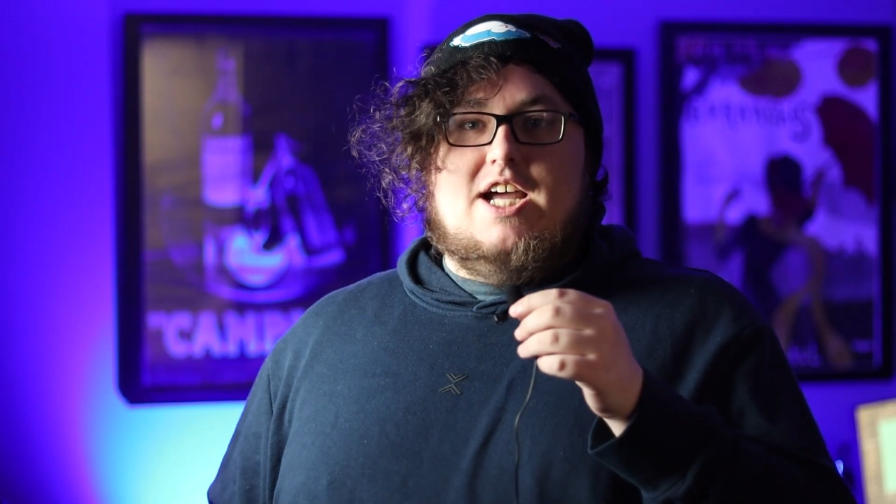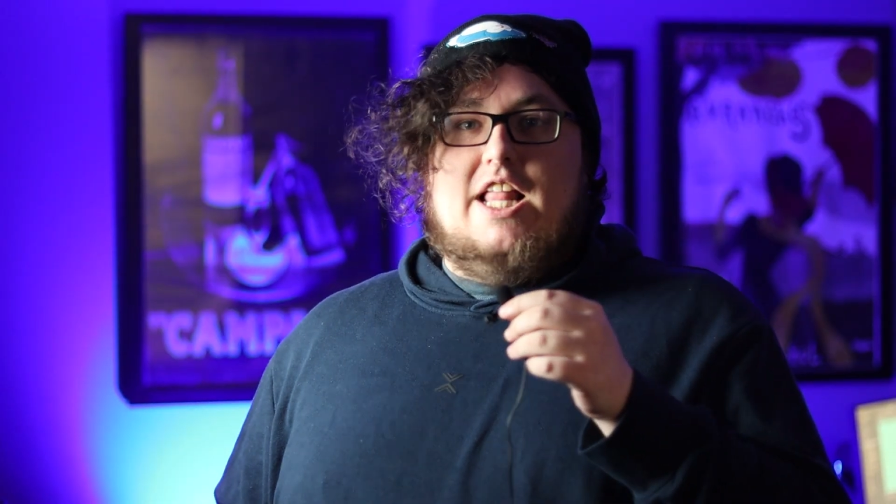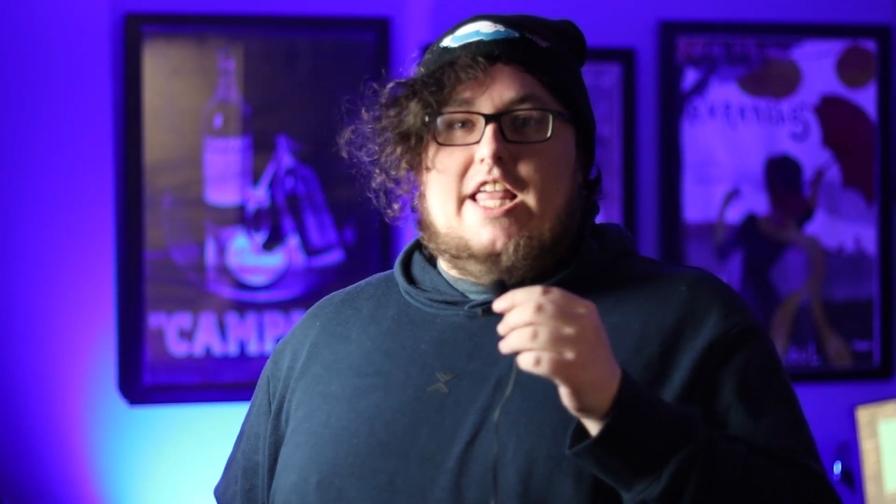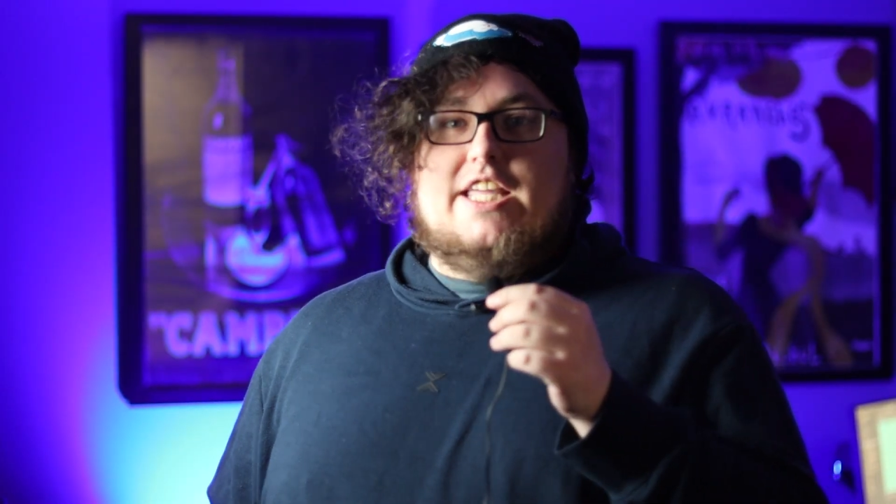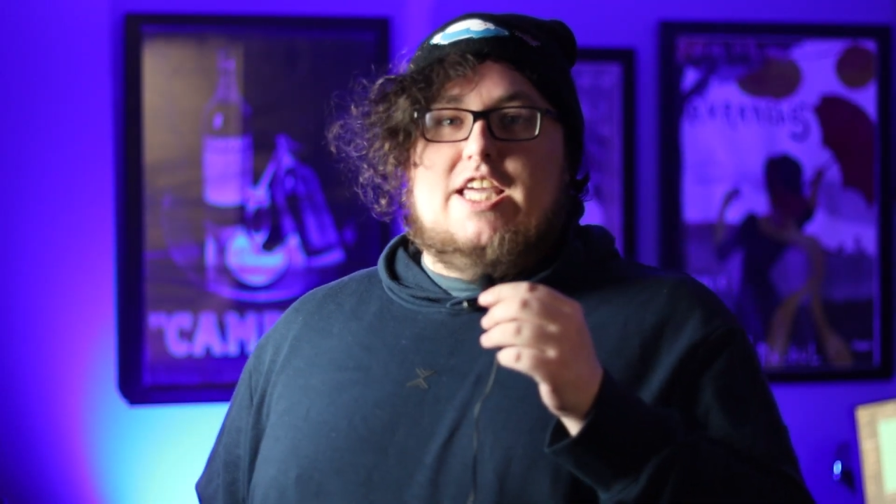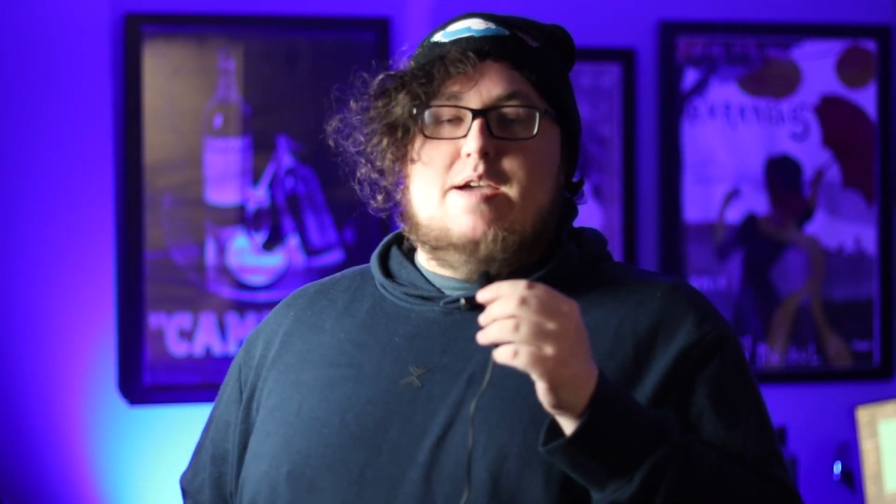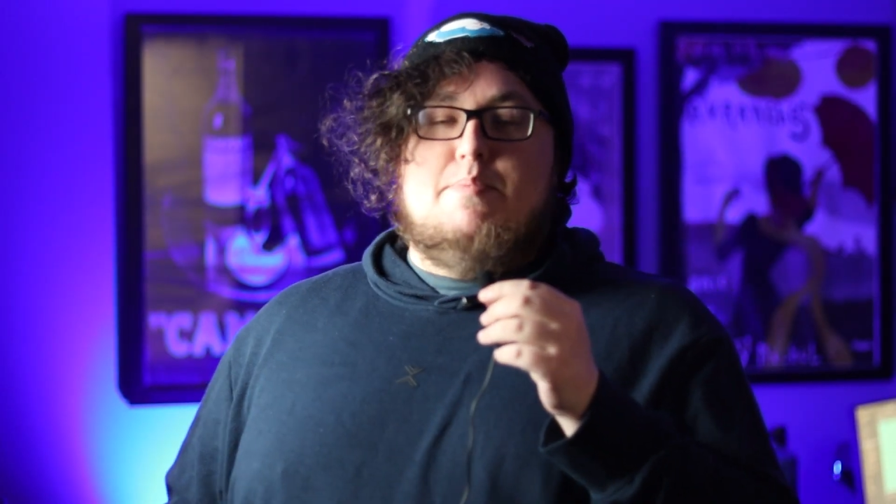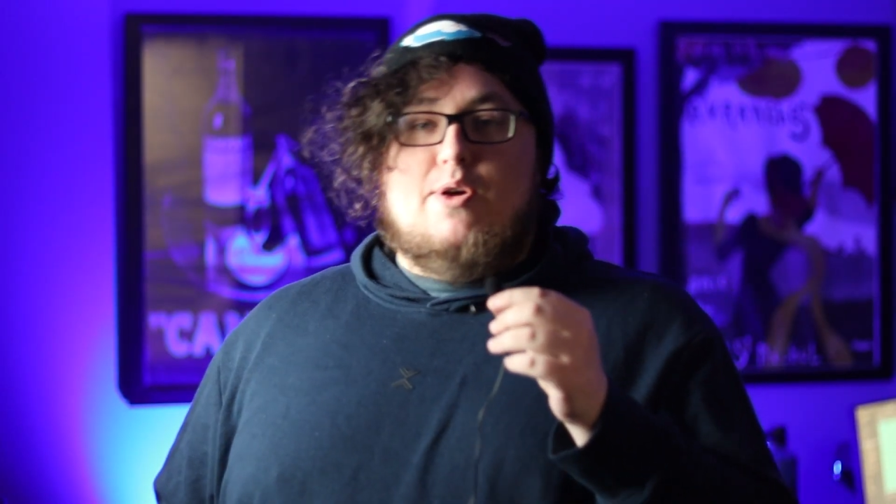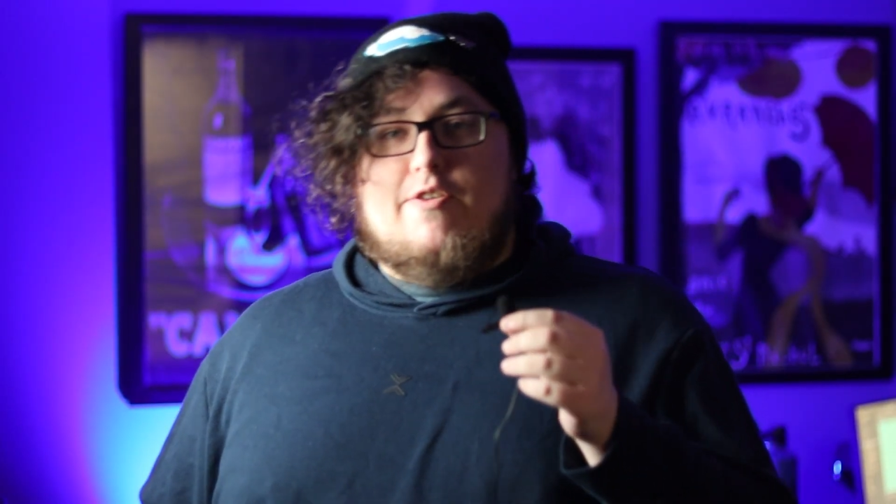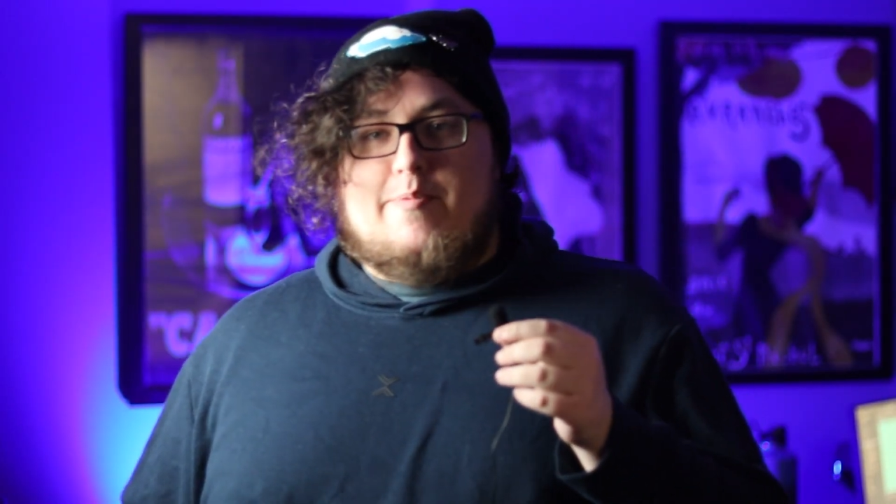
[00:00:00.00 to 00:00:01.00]
not like they
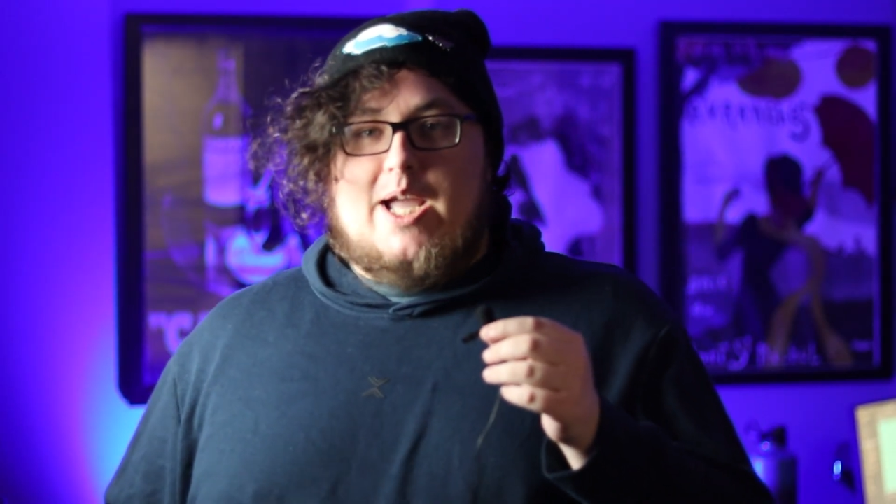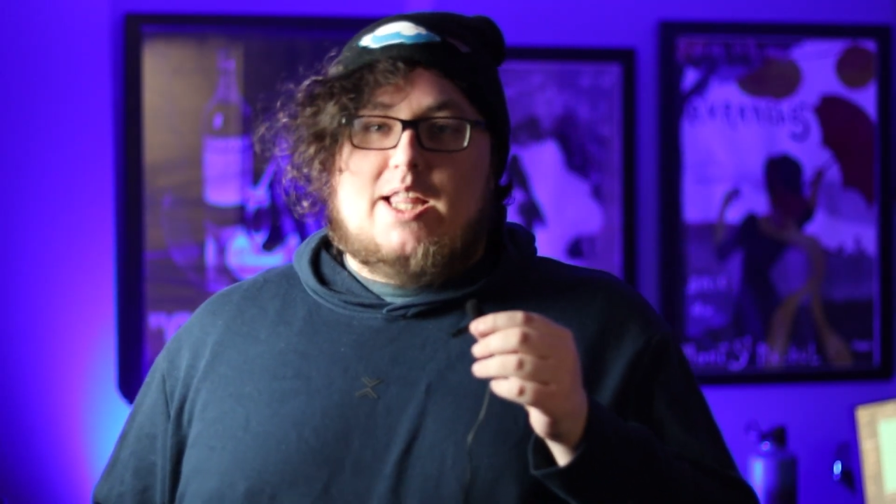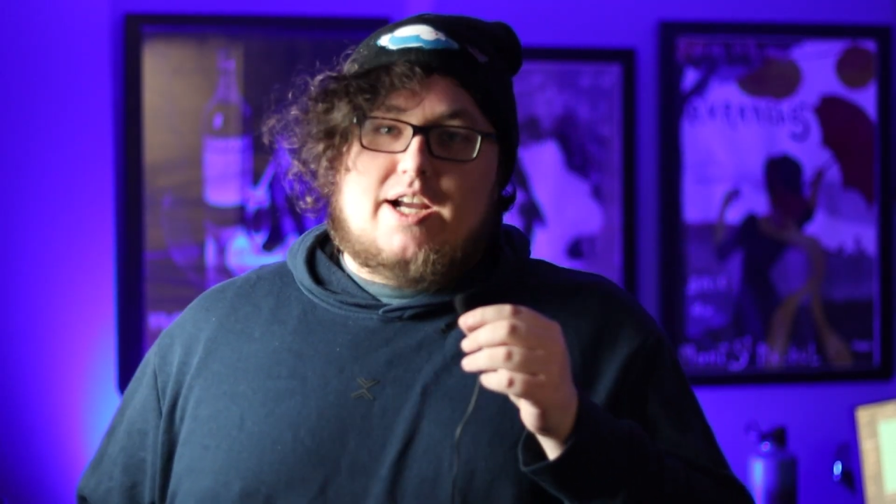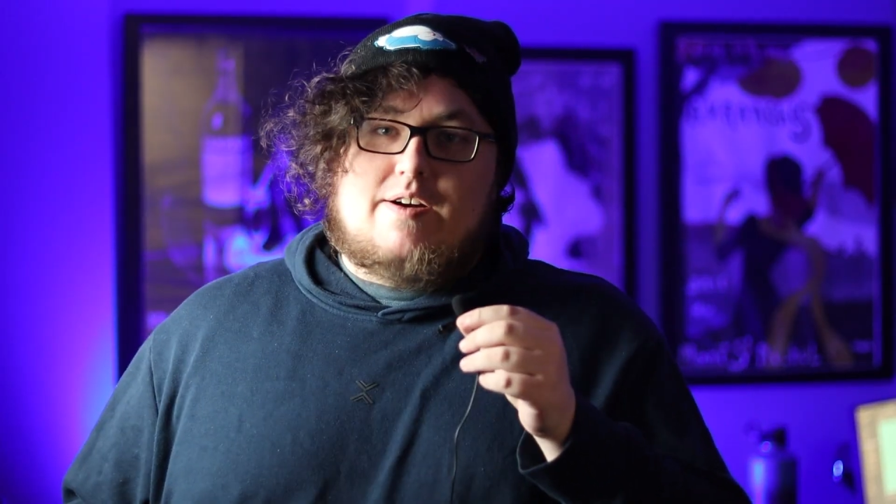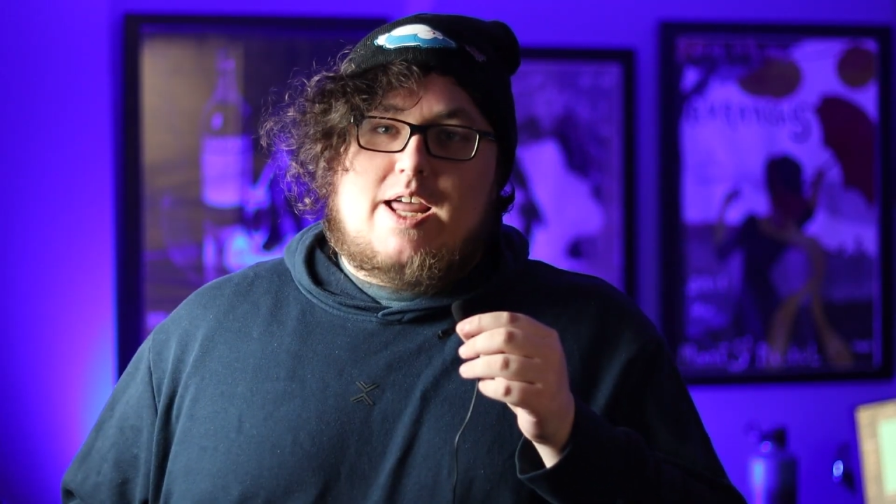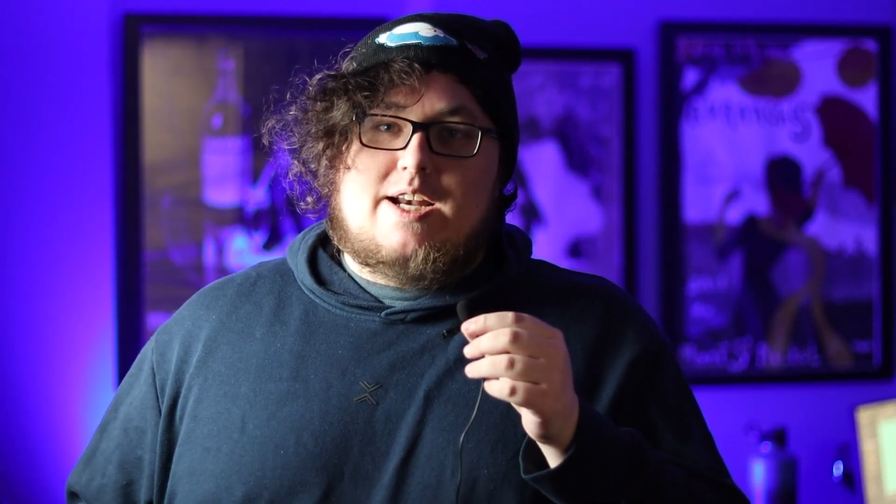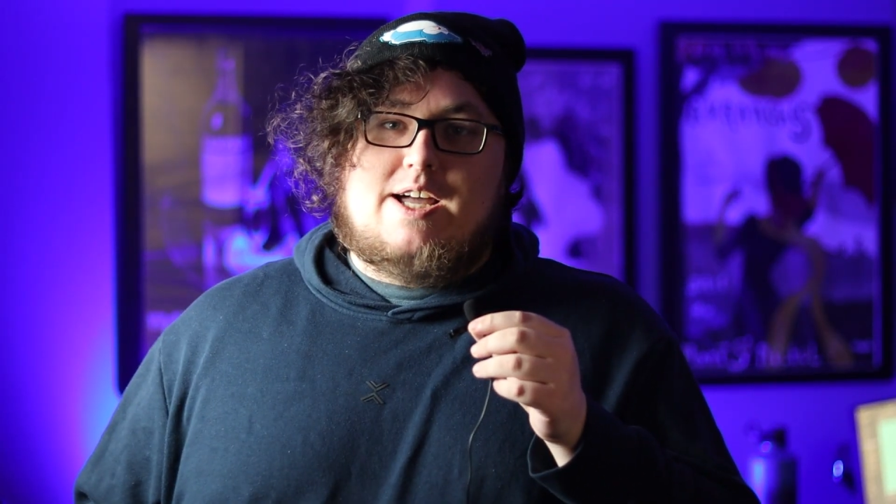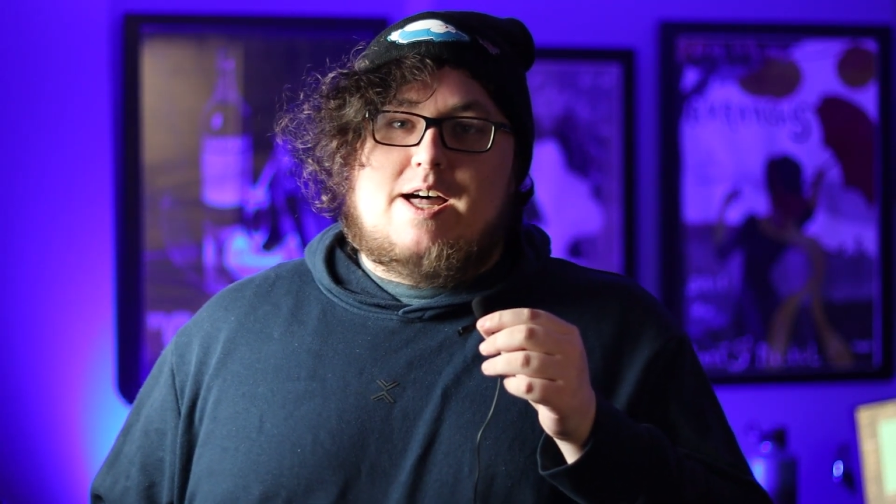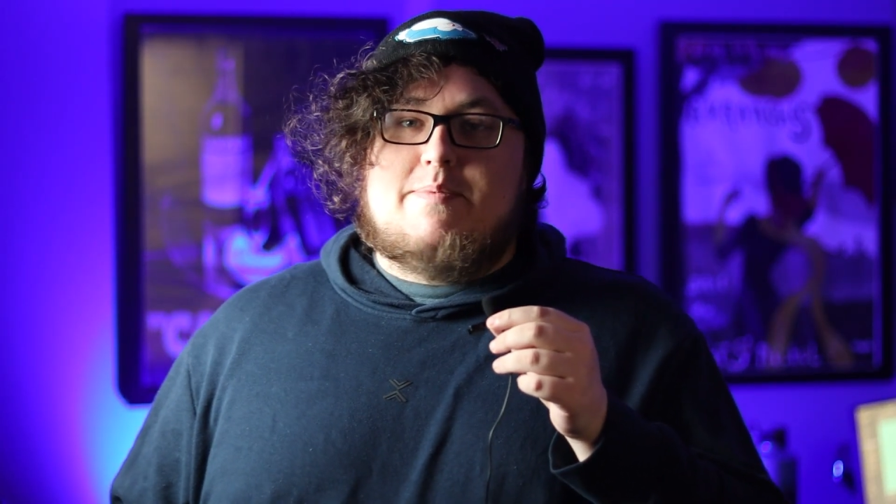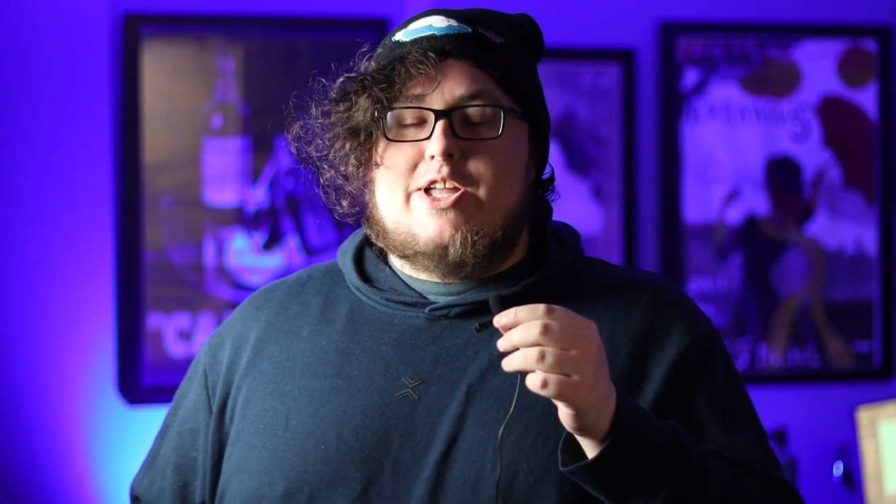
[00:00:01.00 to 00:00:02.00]
improved my click rate at all,